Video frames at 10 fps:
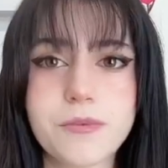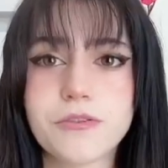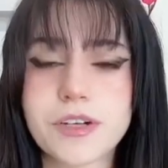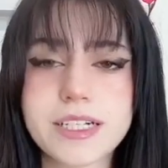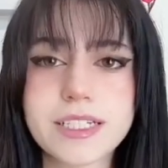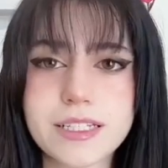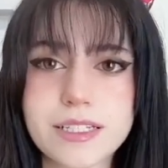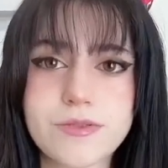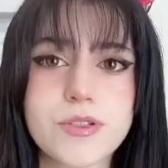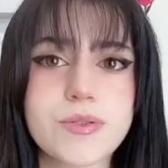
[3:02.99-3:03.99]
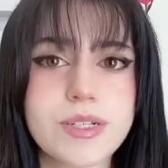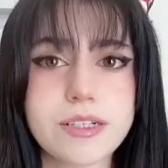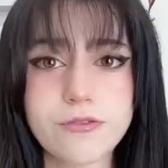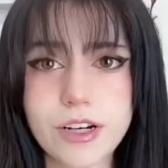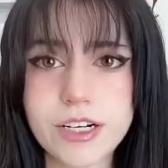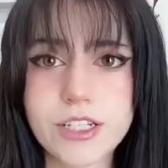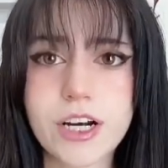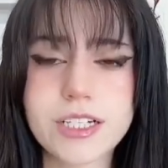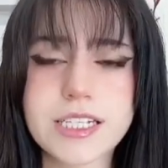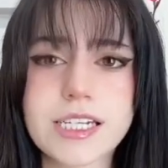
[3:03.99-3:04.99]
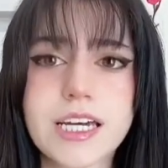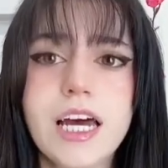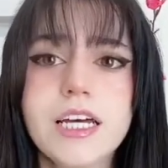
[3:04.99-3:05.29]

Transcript: They're very sensitive to it, very toxic.